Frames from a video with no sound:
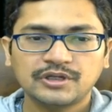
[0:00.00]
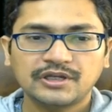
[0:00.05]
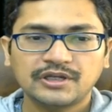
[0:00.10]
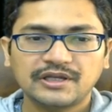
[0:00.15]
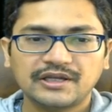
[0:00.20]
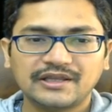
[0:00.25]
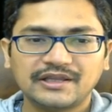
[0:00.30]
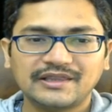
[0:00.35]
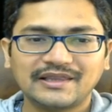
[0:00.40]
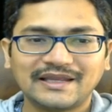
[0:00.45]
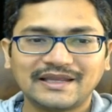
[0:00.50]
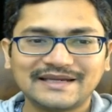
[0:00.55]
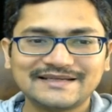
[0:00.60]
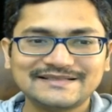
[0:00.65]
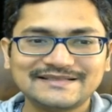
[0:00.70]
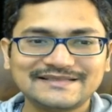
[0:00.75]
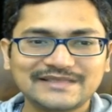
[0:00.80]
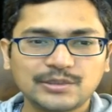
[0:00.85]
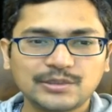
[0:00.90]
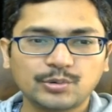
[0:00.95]
knight
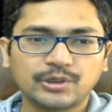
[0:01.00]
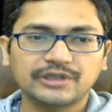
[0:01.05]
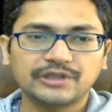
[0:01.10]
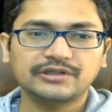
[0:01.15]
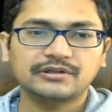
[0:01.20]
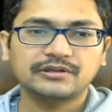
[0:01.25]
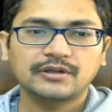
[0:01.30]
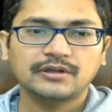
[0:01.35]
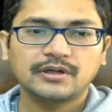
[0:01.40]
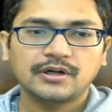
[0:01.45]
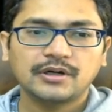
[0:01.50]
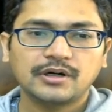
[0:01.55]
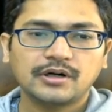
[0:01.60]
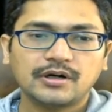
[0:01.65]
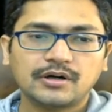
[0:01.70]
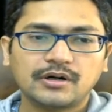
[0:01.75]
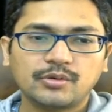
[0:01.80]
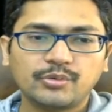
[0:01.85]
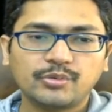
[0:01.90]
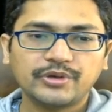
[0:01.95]
c1,
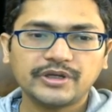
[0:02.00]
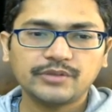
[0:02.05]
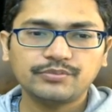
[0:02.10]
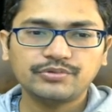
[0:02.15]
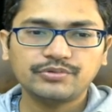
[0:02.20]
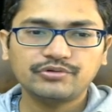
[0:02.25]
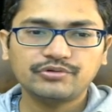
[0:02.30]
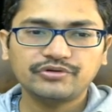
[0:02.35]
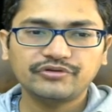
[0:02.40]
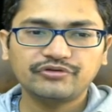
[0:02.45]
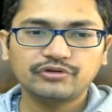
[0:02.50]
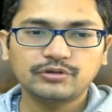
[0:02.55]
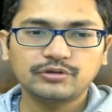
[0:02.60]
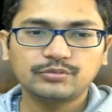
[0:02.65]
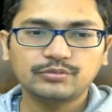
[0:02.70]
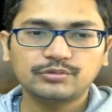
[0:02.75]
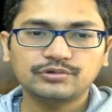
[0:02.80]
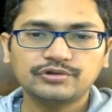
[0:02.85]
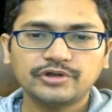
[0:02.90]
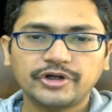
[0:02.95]
a very beautiful
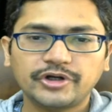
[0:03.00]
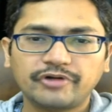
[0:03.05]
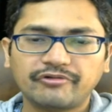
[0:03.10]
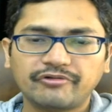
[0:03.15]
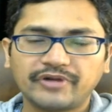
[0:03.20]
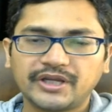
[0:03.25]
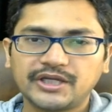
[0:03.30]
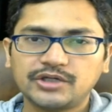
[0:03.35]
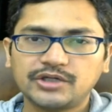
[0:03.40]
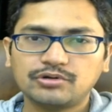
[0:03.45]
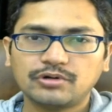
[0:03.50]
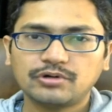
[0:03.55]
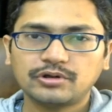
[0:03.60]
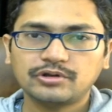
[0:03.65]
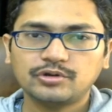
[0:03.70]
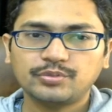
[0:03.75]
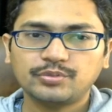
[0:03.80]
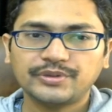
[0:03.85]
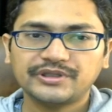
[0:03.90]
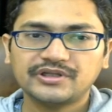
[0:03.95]
move, trying to
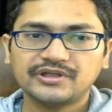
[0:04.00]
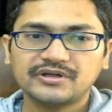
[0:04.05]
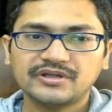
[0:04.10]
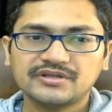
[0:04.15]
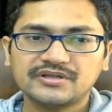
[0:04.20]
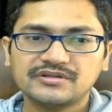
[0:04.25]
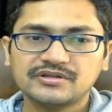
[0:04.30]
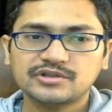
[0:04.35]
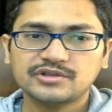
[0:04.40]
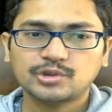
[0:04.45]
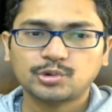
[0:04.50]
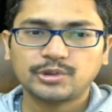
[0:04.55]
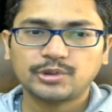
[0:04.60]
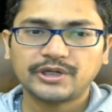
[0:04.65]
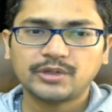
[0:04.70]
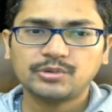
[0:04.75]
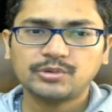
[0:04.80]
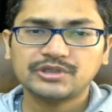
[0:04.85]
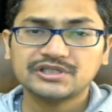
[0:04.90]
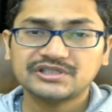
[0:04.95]
occupy the d6
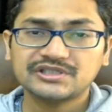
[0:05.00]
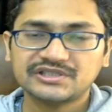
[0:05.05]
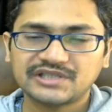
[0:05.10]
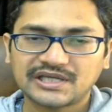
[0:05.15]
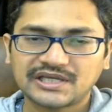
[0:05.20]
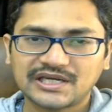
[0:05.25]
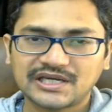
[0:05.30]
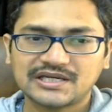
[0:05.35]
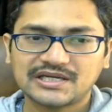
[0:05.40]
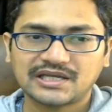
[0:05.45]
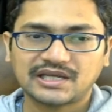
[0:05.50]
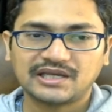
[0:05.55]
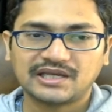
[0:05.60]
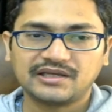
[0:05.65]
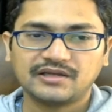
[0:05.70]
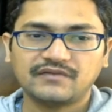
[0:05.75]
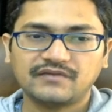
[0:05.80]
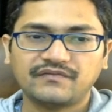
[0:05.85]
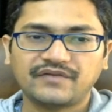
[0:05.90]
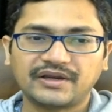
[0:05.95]
square with the second
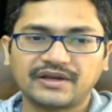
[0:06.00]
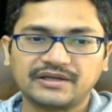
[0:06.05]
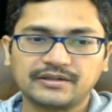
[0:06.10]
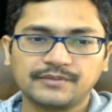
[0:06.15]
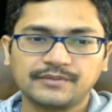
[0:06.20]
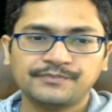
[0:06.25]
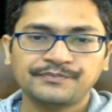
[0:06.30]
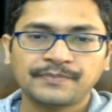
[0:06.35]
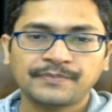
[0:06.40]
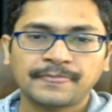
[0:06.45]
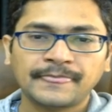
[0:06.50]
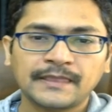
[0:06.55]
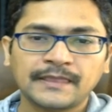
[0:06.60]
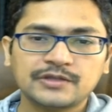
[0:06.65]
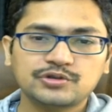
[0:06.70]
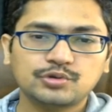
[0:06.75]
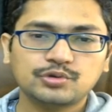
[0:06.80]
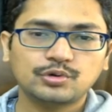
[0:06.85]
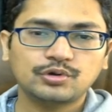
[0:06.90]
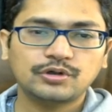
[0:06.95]
knight, in fact.
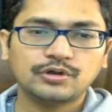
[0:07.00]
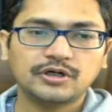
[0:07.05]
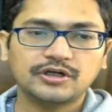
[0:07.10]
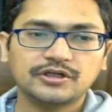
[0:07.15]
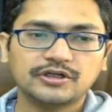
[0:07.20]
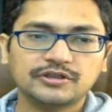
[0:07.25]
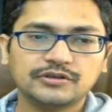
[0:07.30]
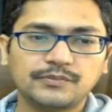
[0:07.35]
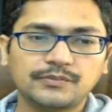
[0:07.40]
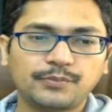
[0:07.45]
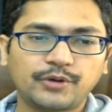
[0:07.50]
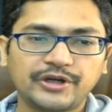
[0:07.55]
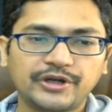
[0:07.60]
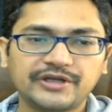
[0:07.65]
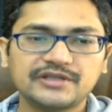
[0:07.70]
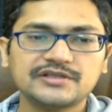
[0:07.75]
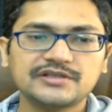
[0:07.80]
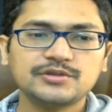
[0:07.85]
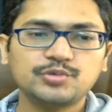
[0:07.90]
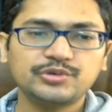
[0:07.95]
So the
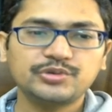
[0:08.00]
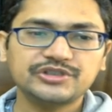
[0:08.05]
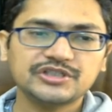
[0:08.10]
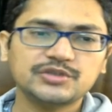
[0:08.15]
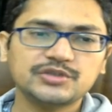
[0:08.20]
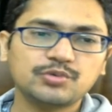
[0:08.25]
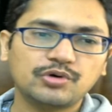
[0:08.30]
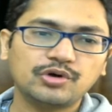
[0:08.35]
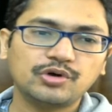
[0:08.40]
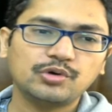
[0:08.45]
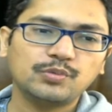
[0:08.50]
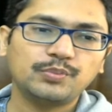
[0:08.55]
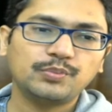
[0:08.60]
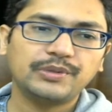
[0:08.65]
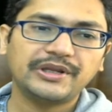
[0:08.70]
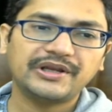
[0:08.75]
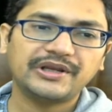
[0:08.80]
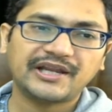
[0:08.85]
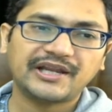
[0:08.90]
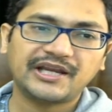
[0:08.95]
point is, we just want to
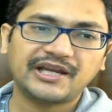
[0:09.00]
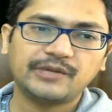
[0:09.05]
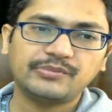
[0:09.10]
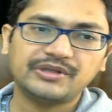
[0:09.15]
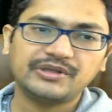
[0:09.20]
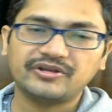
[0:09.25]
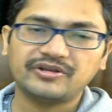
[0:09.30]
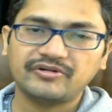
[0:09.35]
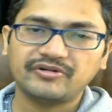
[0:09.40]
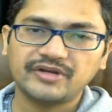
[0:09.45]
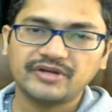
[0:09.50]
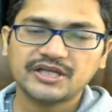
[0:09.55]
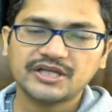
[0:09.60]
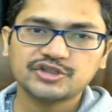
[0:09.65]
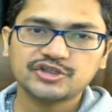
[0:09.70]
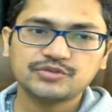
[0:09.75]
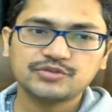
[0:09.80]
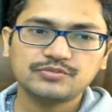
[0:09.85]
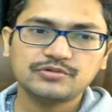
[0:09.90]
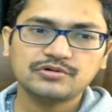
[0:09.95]
play knight b3
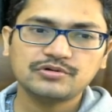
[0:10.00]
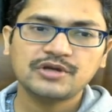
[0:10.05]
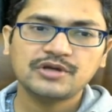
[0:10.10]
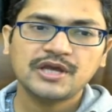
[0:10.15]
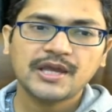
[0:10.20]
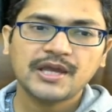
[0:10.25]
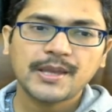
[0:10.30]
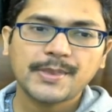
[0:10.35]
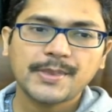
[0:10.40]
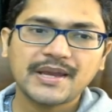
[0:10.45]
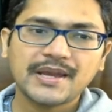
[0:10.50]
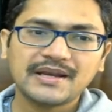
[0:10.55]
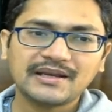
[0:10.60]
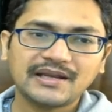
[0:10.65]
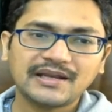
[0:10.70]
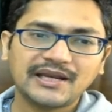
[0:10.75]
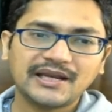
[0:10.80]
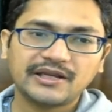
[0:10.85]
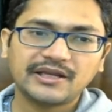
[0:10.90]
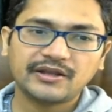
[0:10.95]
next move,
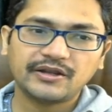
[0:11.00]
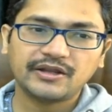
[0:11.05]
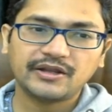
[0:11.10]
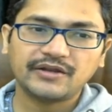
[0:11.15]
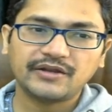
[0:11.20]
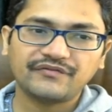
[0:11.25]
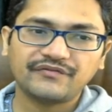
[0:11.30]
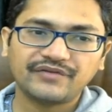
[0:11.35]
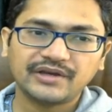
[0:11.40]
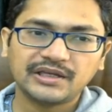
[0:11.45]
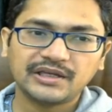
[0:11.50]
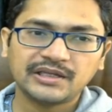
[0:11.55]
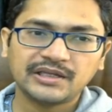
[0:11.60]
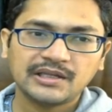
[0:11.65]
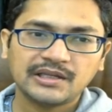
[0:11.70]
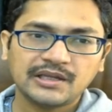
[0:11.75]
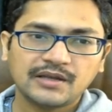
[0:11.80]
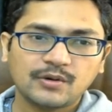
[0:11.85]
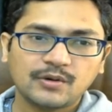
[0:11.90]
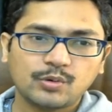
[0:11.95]
then knight
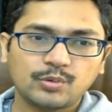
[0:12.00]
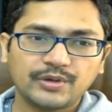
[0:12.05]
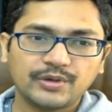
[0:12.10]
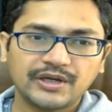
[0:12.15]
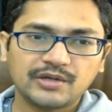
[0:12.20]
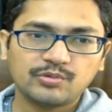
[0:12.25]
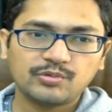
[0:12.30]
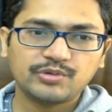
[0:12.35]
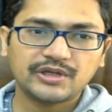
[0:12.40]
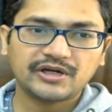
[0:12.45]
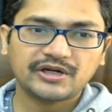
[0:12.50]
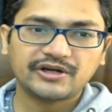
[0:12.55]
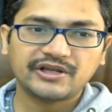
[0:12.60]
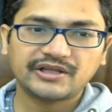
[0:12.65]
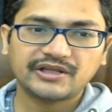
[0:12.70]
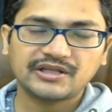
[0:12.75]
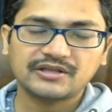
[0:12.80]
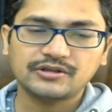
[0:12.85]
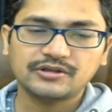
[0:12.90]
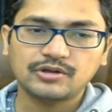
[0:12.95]
a5, where we are
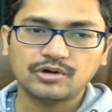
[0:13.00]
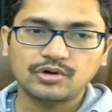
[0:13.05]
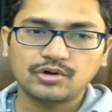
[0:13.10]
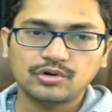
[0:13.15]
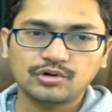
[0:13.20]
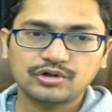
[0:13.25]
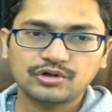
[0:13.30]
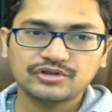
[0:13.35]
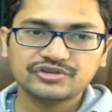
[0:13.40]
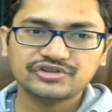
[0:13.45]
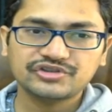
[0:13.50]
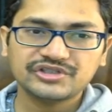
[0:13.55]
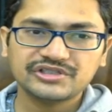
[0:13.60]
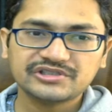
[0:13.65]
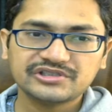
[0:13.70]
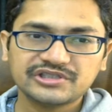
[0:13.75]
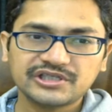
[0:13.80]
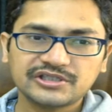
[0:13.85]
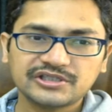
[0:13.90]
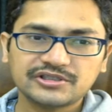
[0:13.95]
attacking the rook on
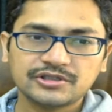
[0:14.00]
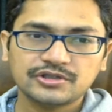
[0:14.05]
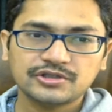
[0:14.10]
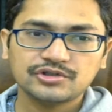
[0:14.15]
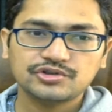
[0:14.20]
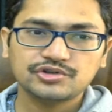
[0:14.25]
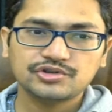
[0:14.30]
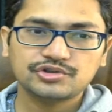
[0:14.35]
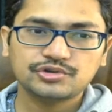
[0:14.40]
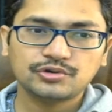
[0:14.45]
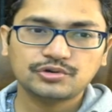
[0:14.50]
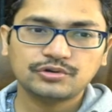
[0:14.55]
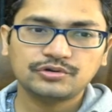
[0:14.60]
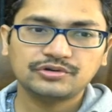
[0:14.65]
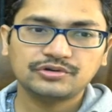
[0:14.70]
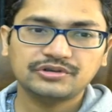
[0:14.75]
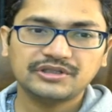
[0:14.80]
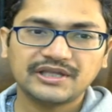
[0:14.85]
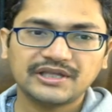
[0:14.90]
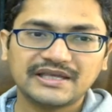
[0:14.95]
c6.
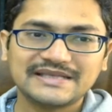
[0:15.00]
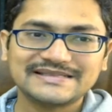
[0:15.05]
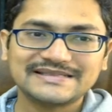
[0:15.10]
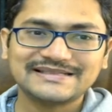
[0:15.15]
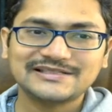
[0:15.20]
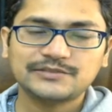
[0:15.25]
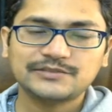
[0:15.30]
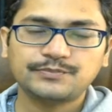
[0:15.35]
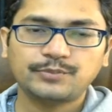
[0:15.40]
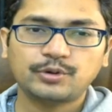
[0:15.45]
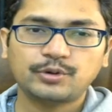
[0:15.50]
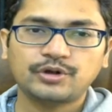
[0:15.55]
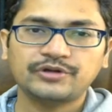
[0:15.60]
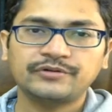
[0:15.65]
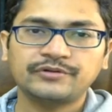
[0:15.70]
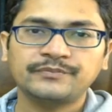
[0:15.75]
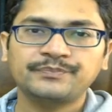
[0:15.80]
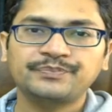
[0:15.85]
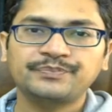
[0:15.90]
So the a6 pawn